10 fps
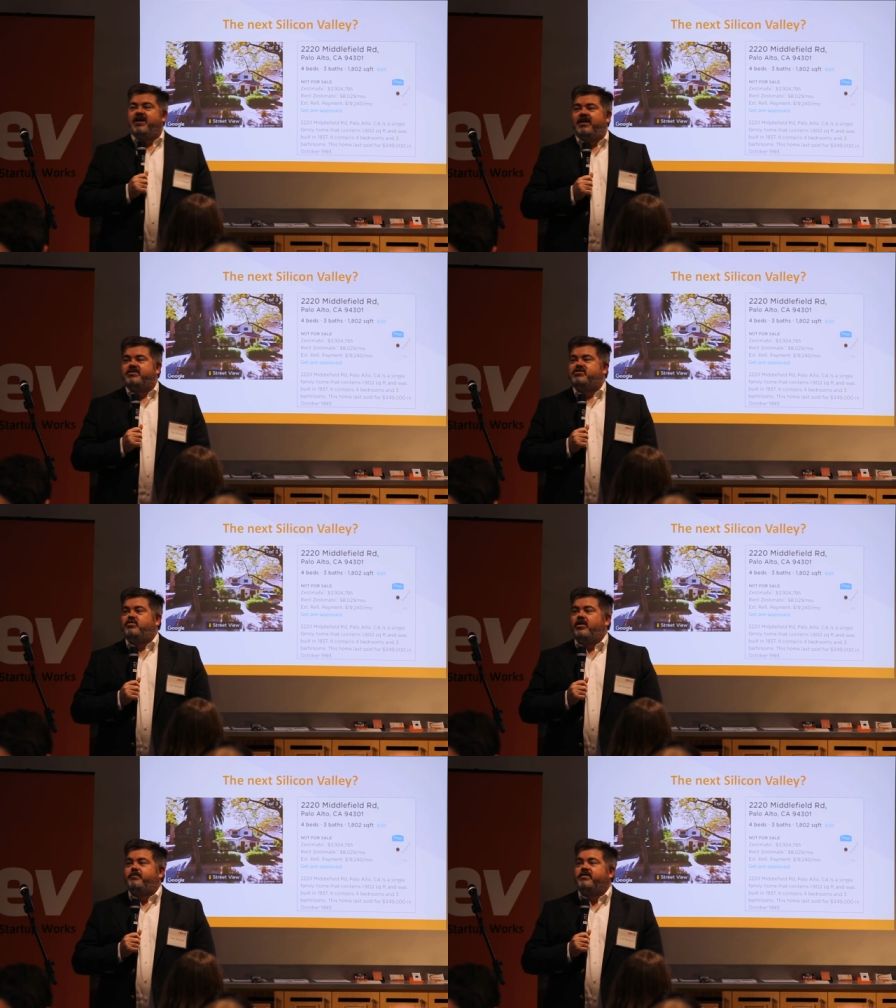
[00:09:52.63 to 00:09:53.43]

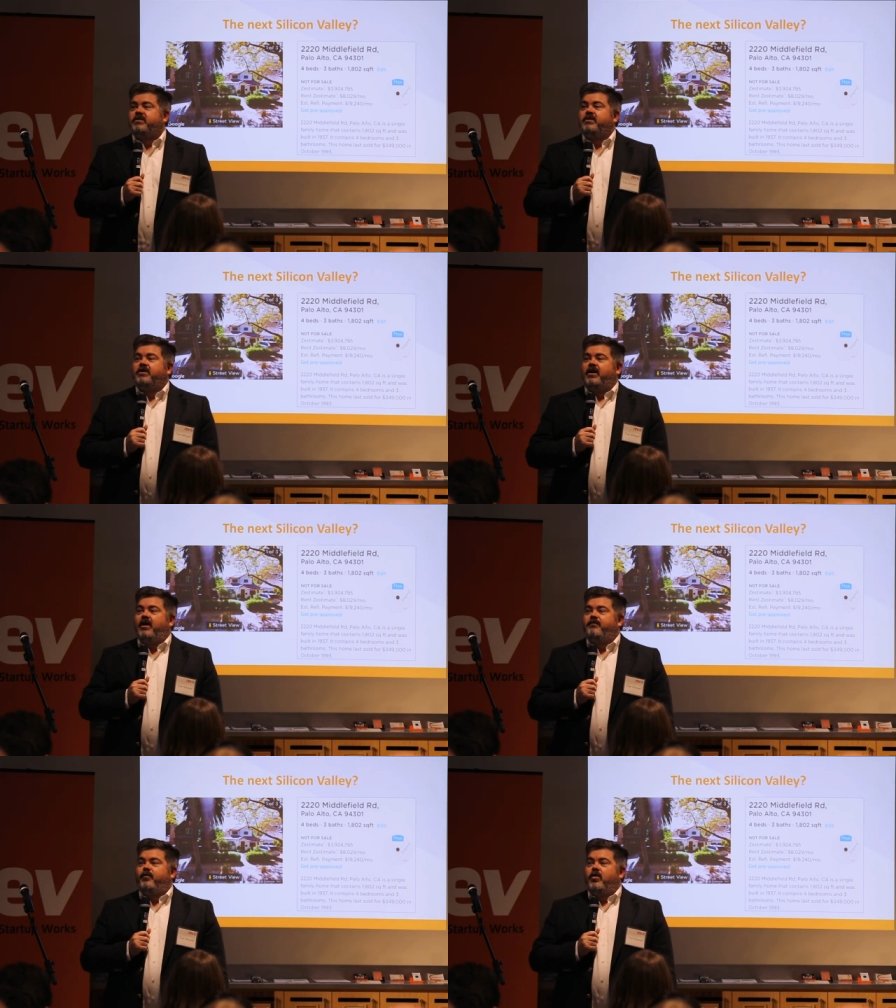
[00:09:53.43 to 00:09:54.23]
nondescript
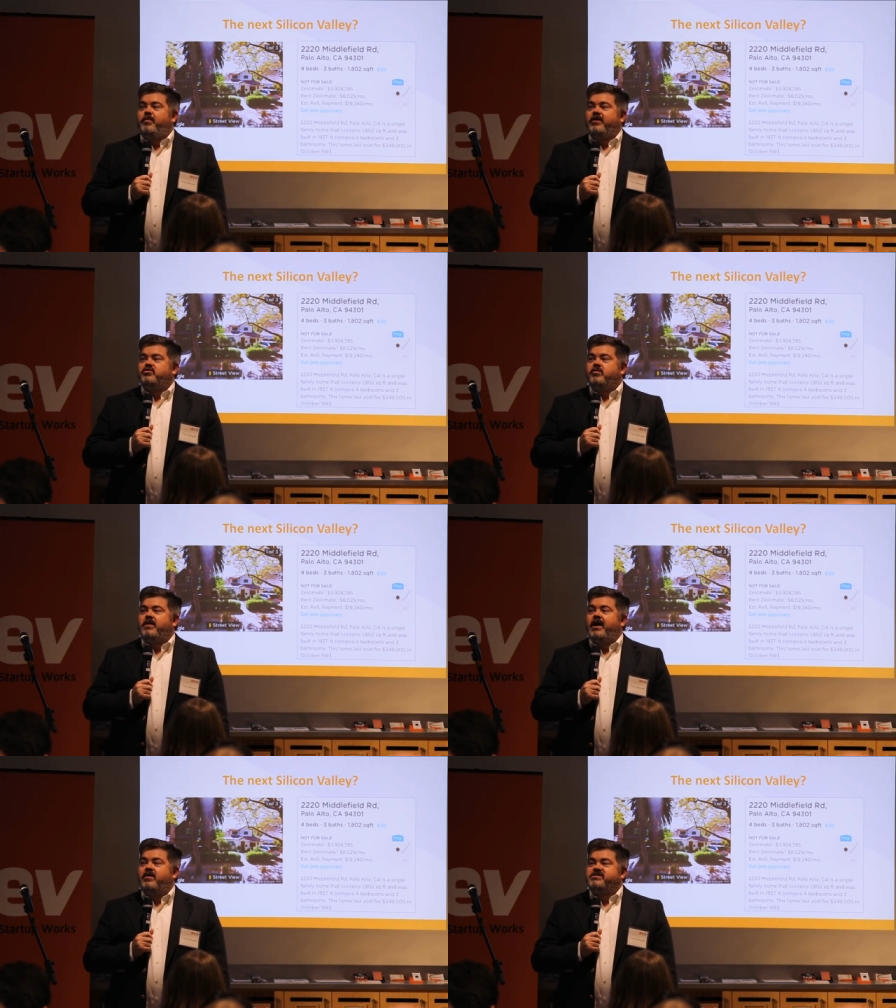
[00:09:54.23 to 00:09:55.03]
uh, four bedroom
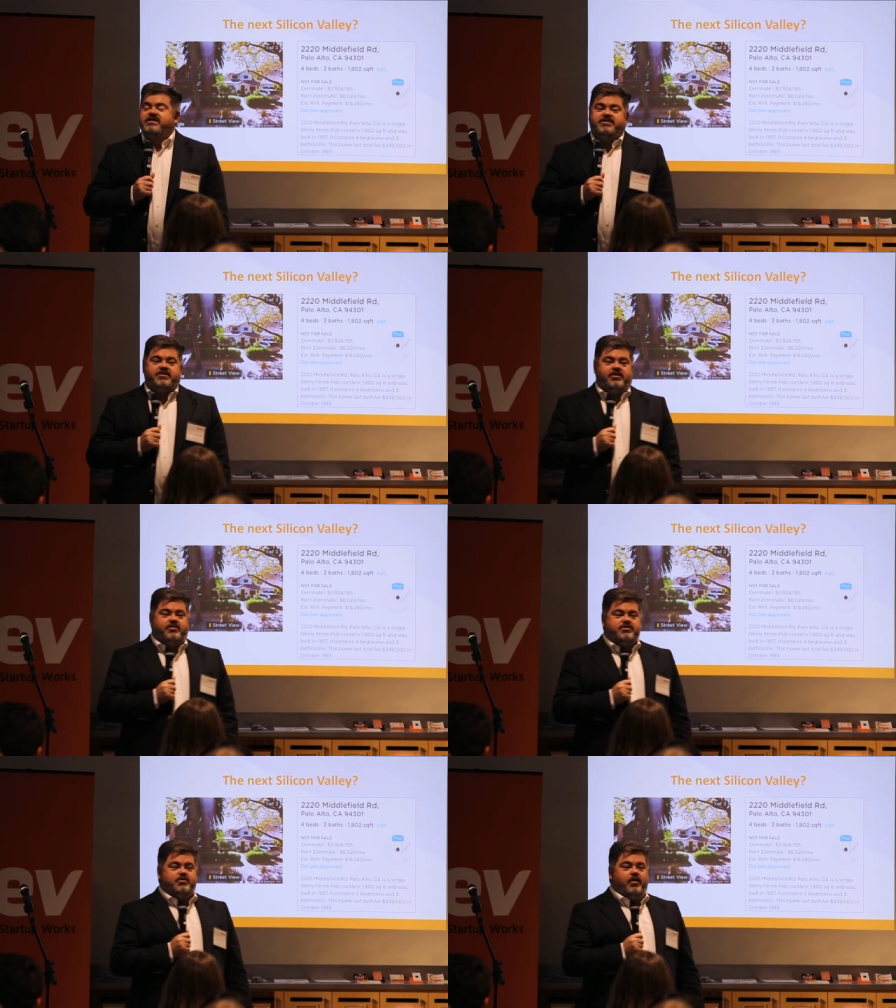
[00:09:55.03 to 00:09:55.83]
house,
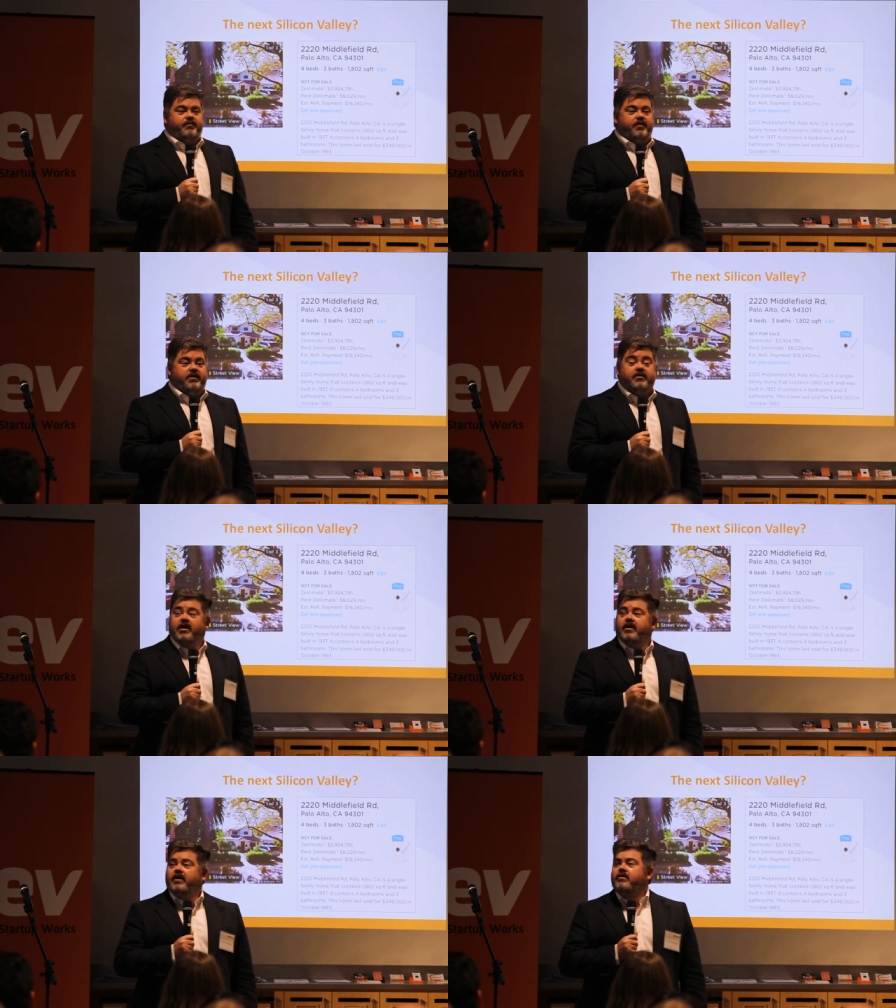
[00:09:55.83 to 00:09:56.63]
1,800 square feet
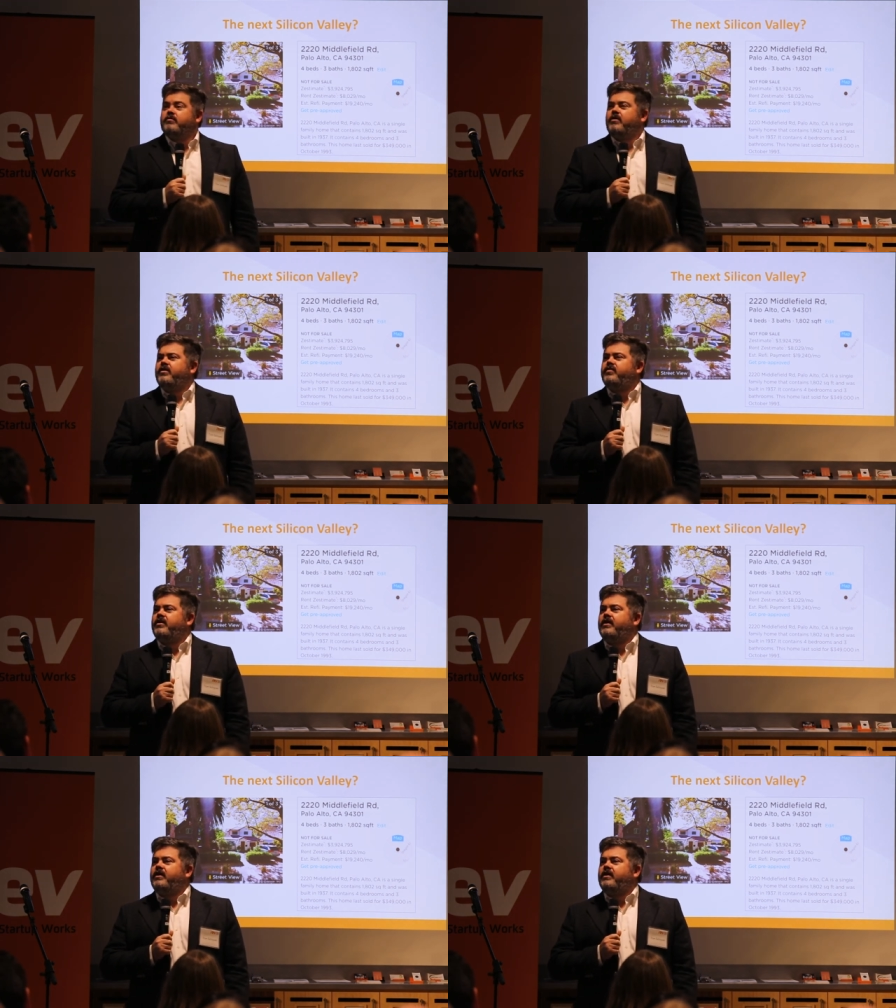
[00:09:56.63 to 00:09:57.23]
on a, what is it?